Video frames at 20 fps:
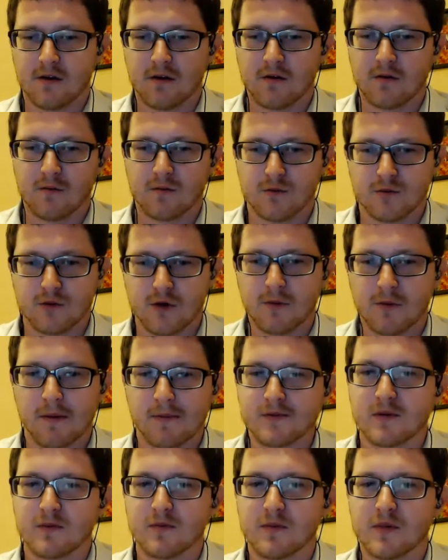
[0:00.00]
drum up
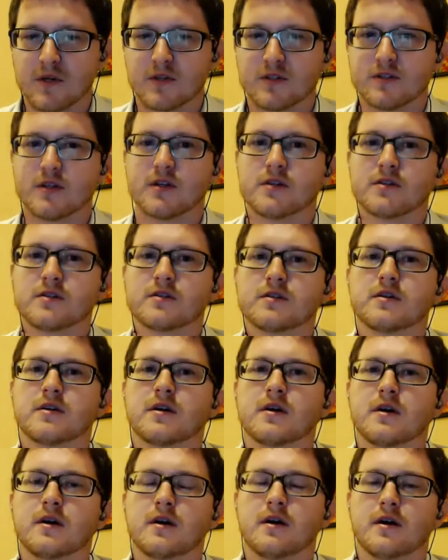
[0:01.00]
some business.
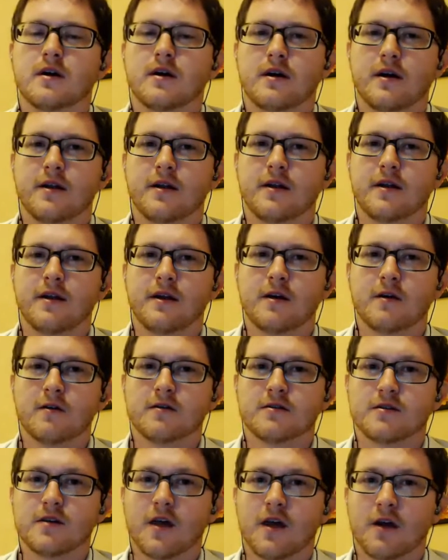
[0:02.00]
And here it's
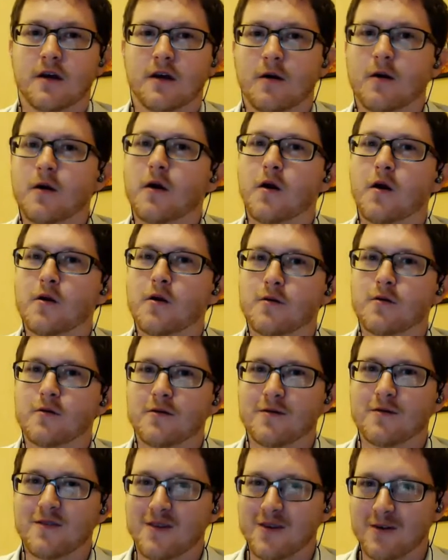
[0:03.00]
like,
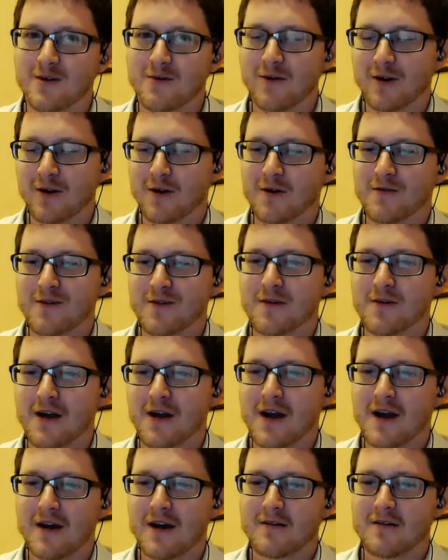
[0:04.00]
oh, you want to know if you're
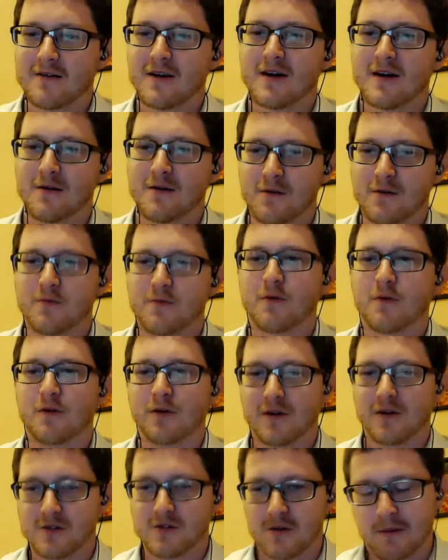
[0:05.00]
hacked or not? We're going
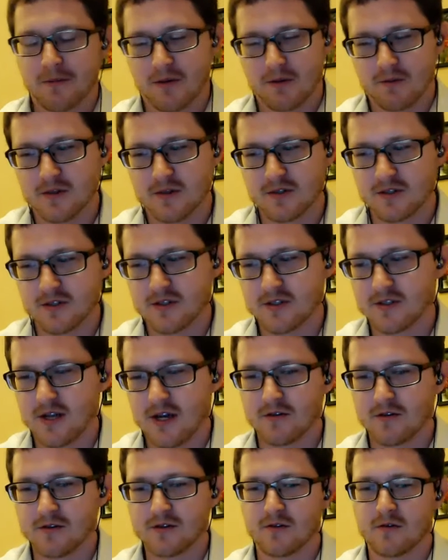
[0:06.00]
to drum up the business
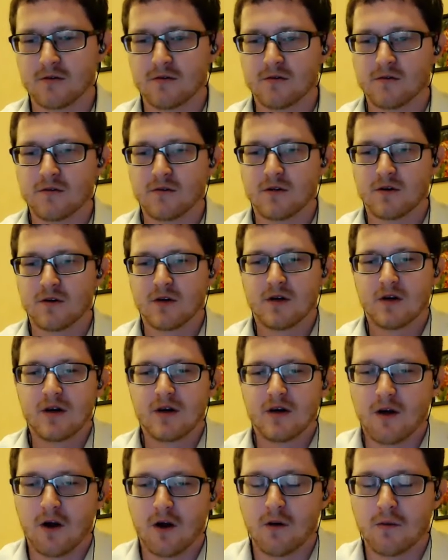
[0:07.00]
now. So
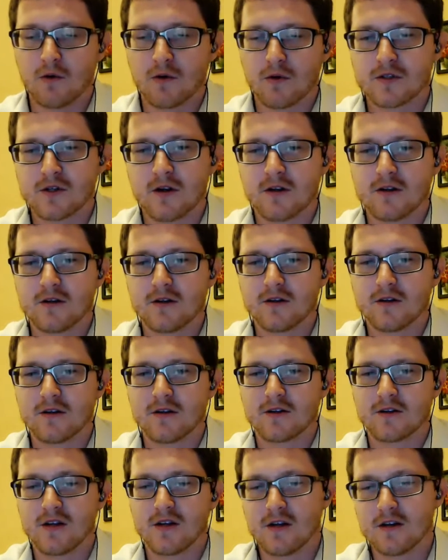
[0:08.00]
almost cutting to the
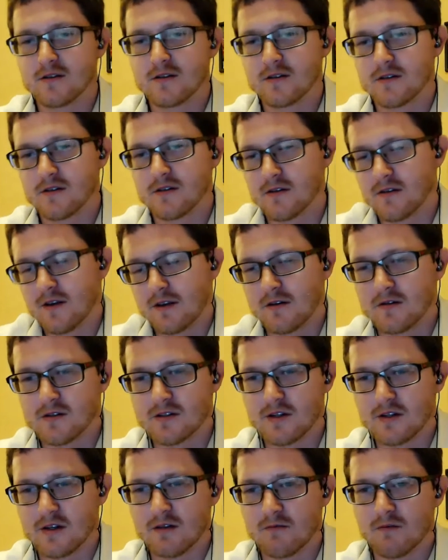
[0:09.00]
chase, and like you
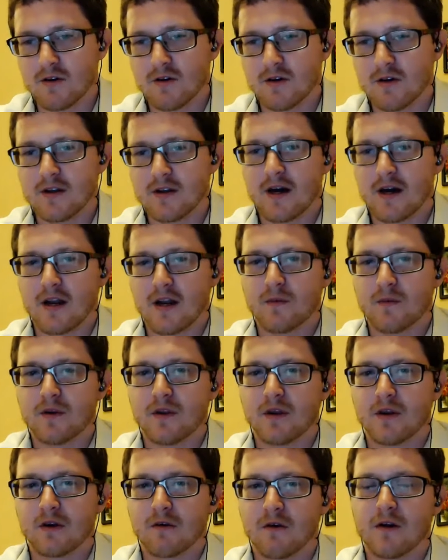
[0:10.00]
said, really not helping
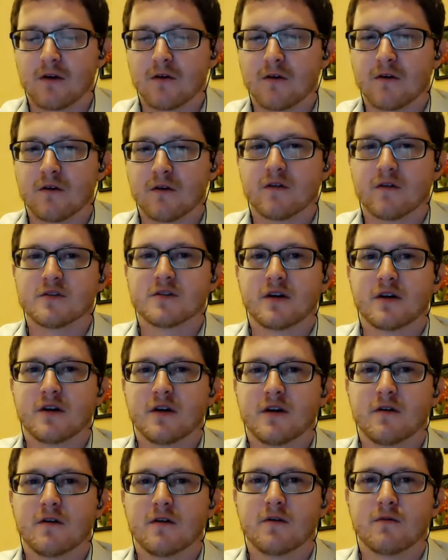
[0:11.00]
the greater good of the
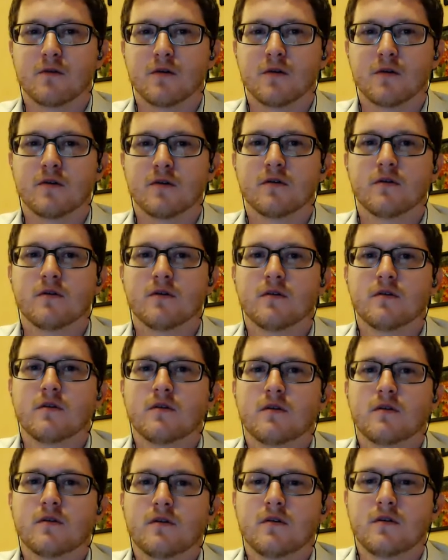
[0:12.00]
security world
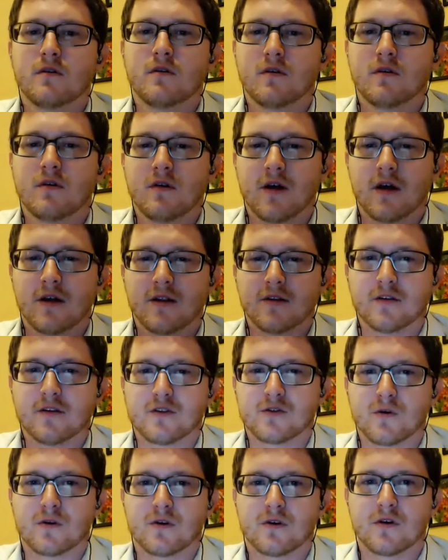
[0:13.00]
on the
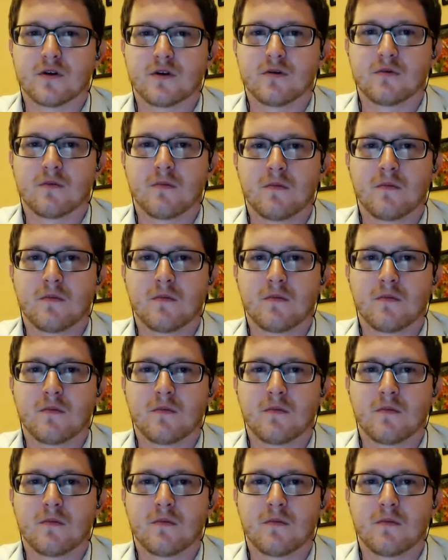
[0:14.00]
short term.